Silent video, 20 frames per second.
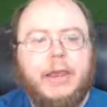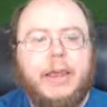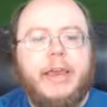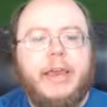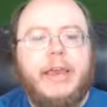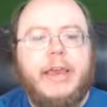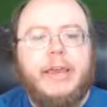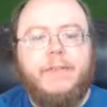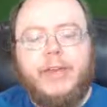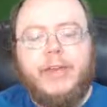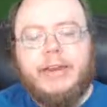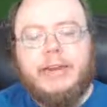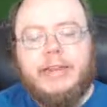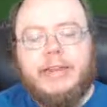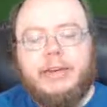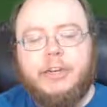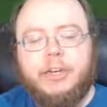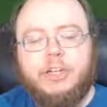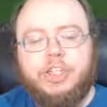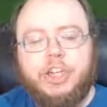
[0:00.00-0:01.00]
If I
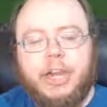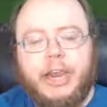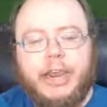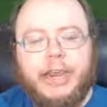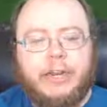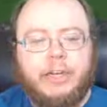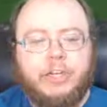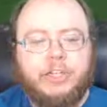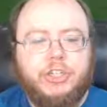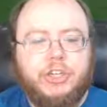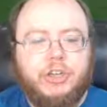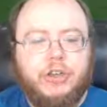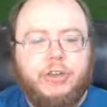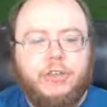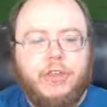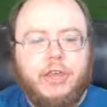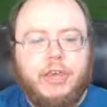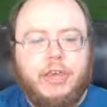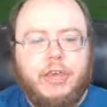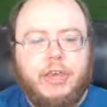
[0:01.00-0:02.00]
need to change
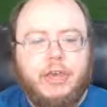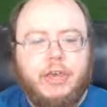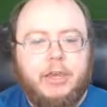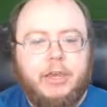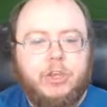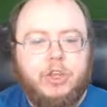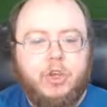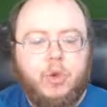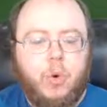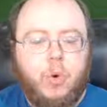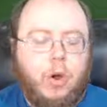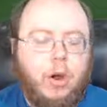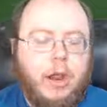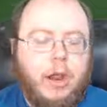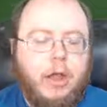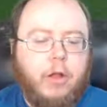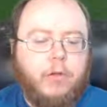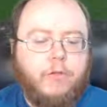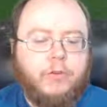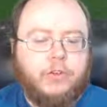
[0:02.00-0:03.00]
the
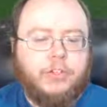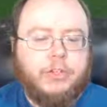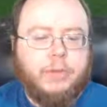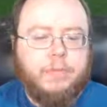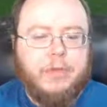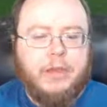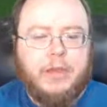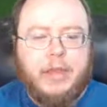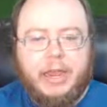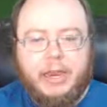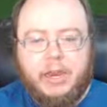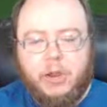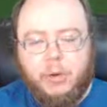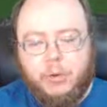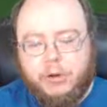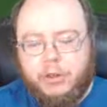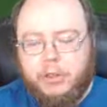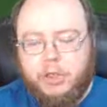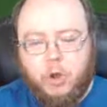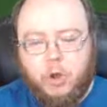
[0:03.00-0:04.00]
URL for something, I go
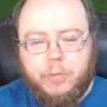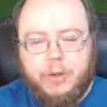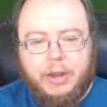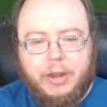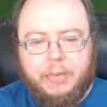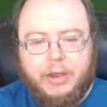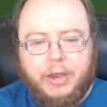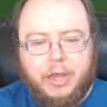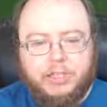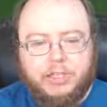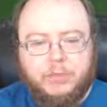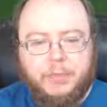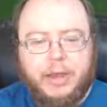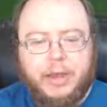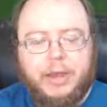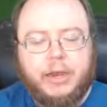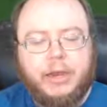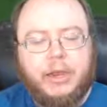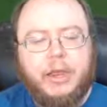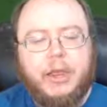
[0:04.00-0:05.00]
into the OpenAPI
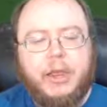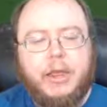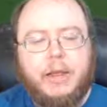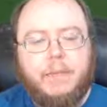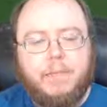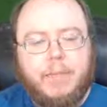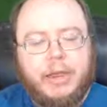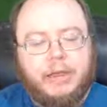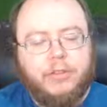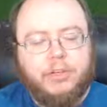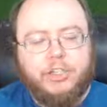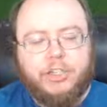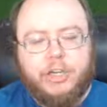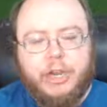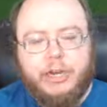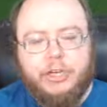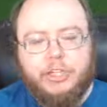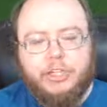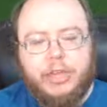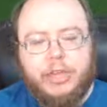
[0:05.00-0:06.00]
spec, make the
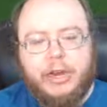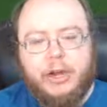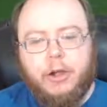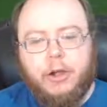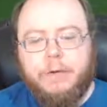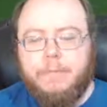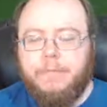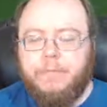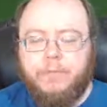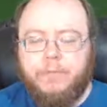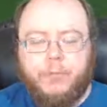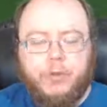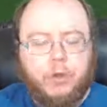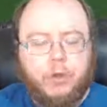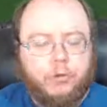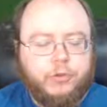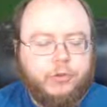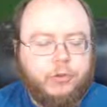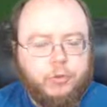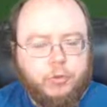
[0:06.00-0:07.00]
change there,
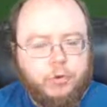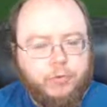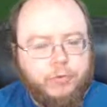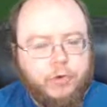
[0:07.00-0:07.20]
goes through the review